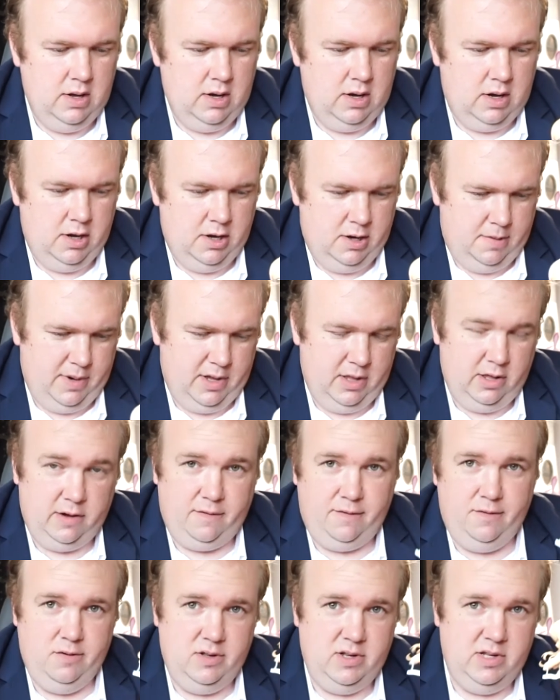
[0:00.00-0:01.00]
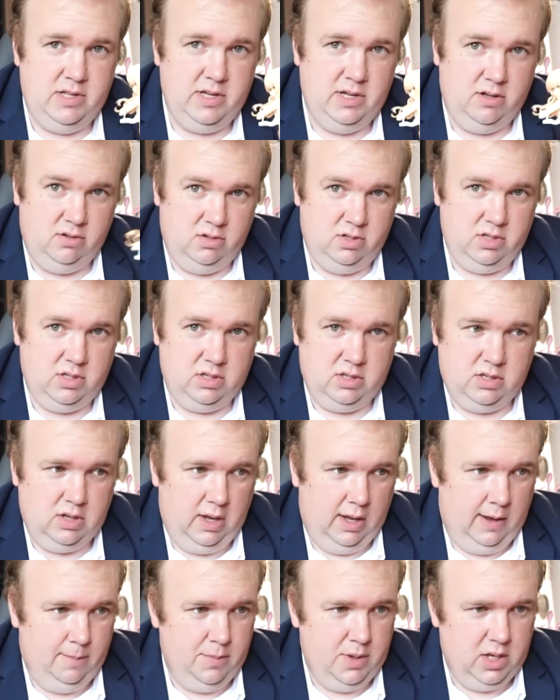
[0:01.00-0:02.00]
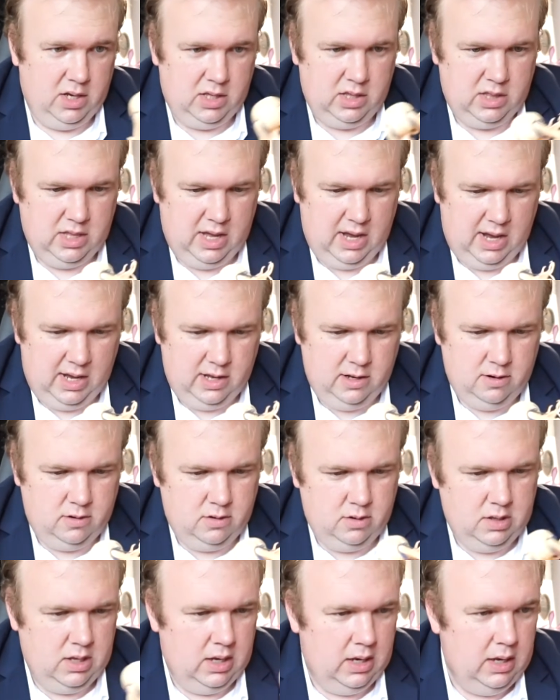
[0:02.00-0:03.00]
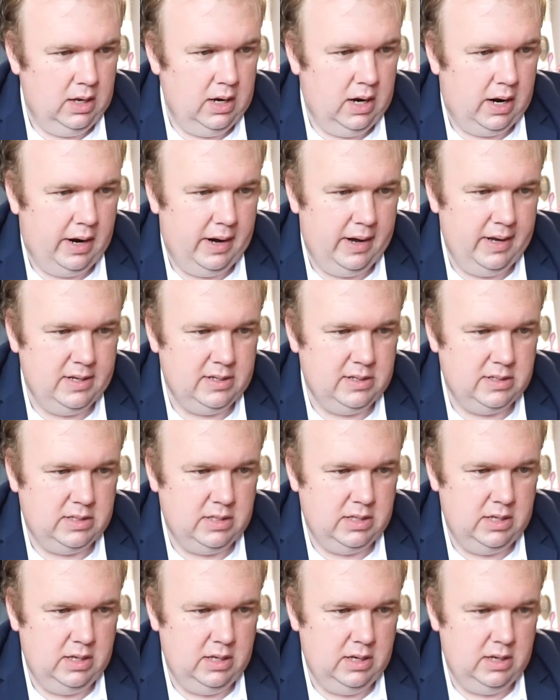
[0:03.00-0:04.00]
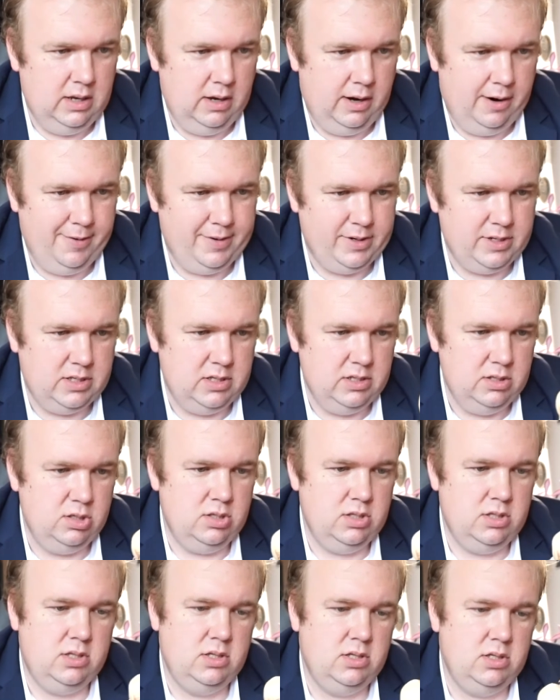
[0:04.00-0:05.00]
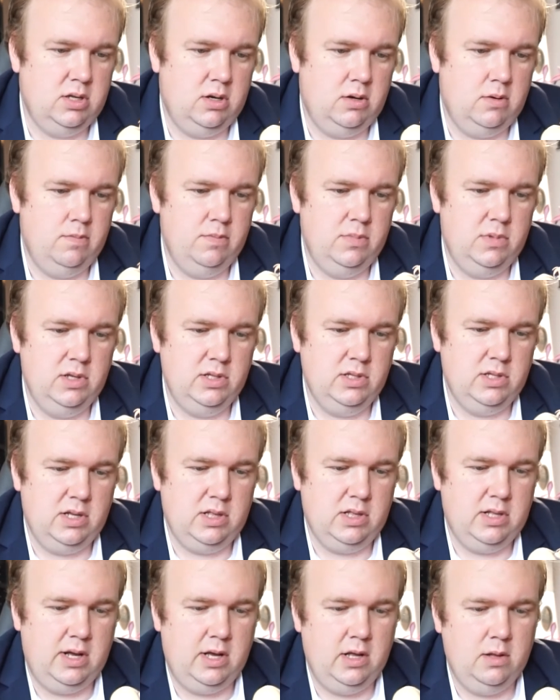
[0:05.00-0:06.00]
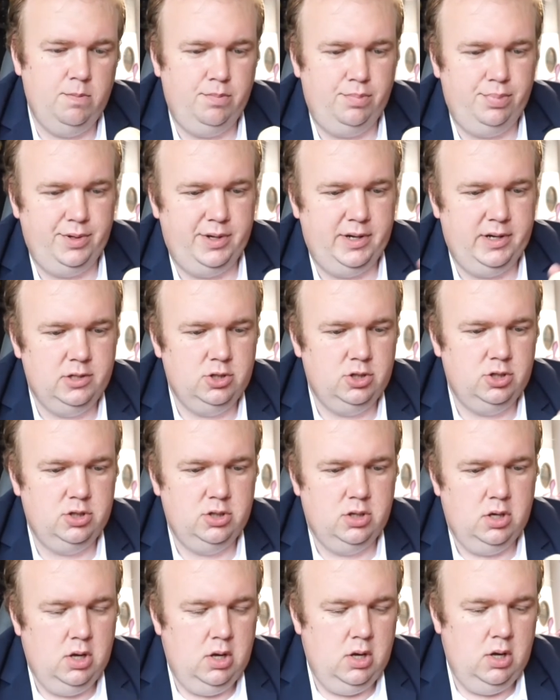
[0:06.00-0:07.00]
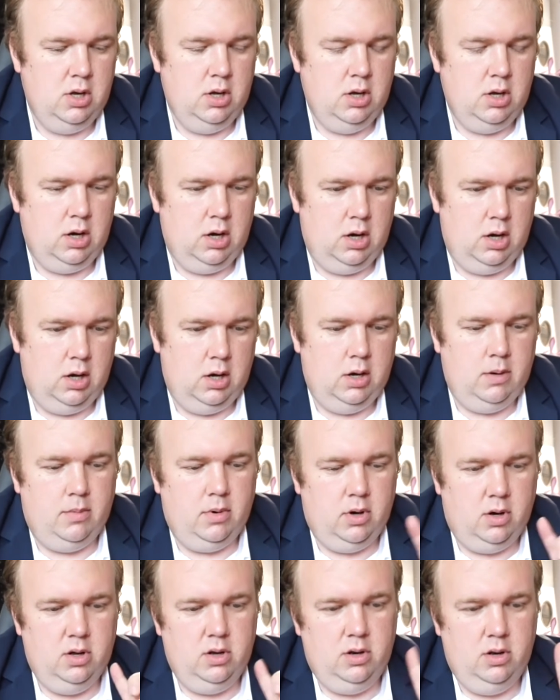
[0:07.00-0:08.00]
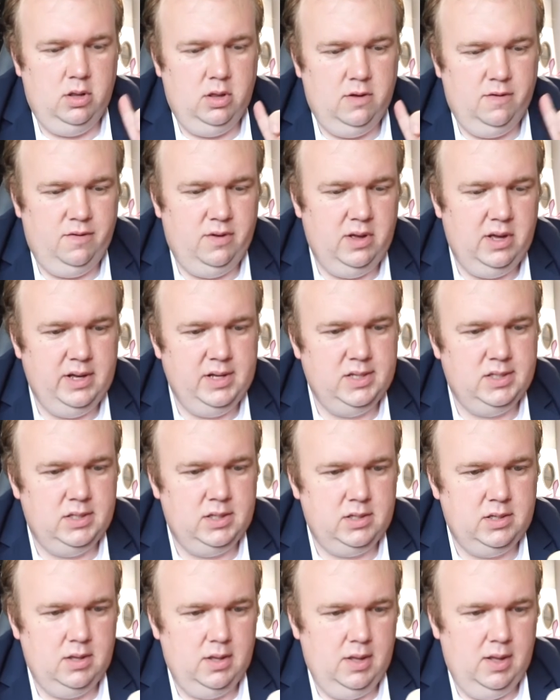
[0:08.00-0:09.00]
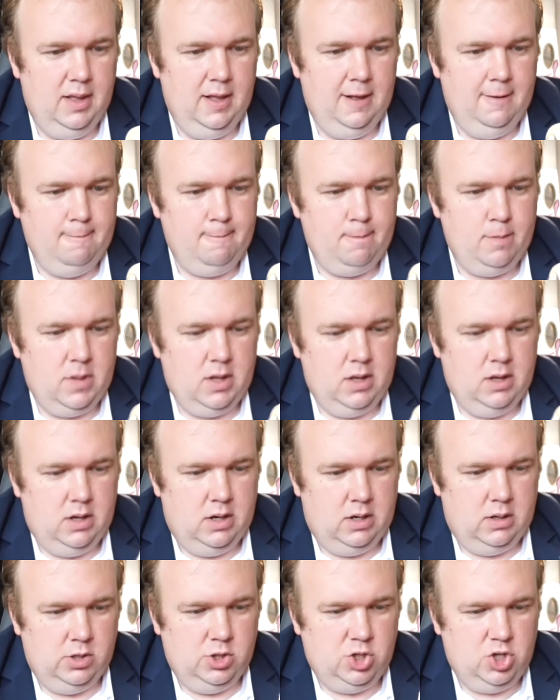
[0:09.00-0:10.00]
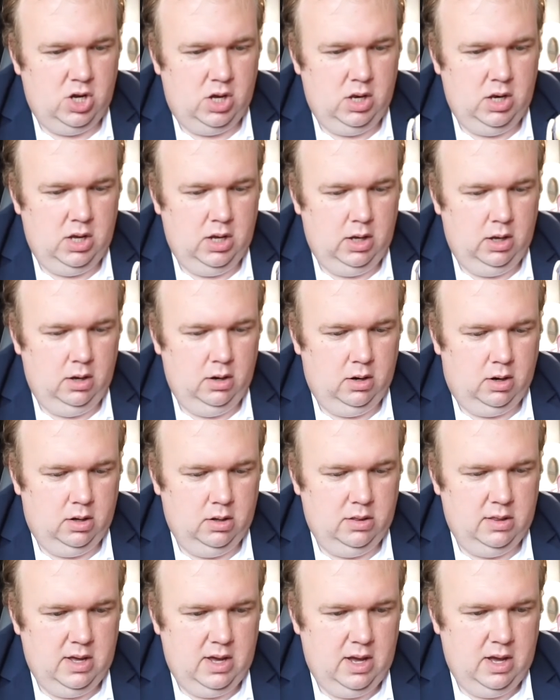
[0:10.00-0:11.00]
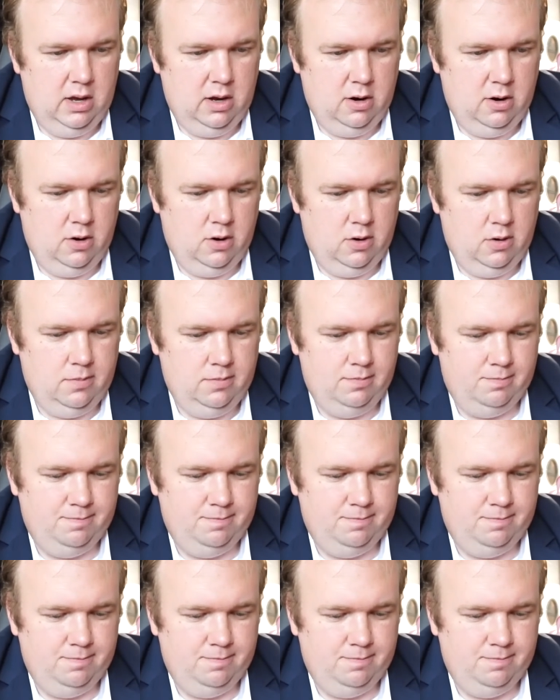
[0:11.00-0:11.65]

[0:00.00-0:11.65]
I look for details like that, the eyes, the irises, things like that, blush on the face, shading on the hair,